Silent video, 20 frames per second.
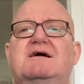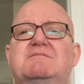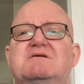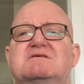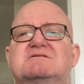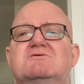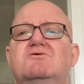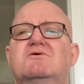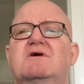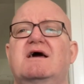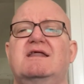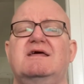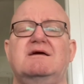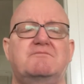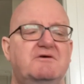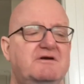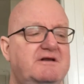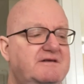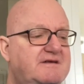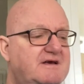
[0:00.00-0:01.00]
It's all
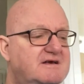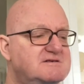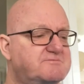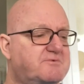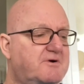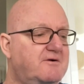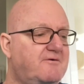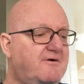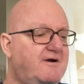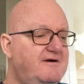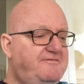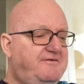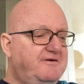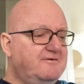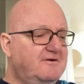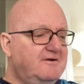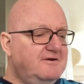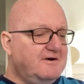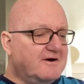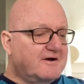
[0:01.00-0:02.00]
getting pretty desperate wherever
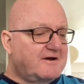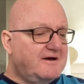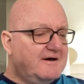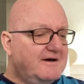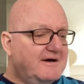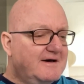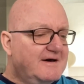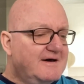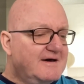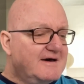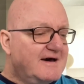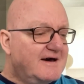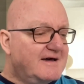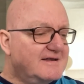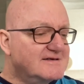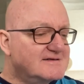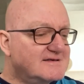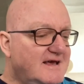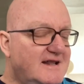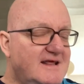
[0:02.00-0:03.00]
you look,
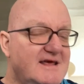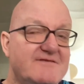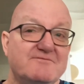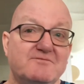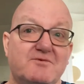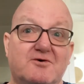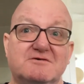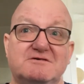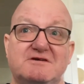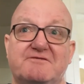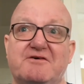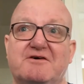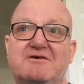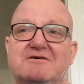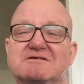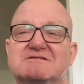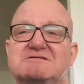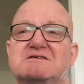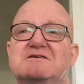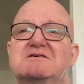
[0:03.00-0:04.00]
and it's getting even more
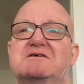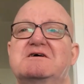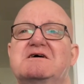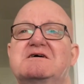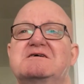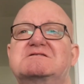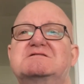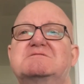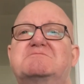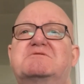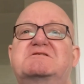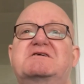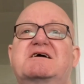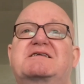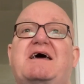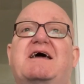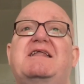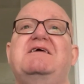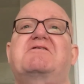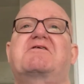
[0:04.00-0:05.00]
difficult to
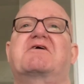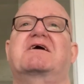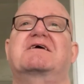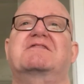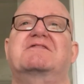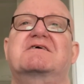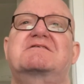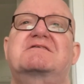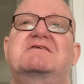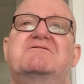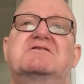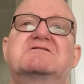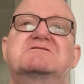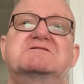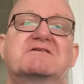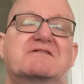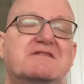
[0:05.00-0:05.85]
predict anything in this division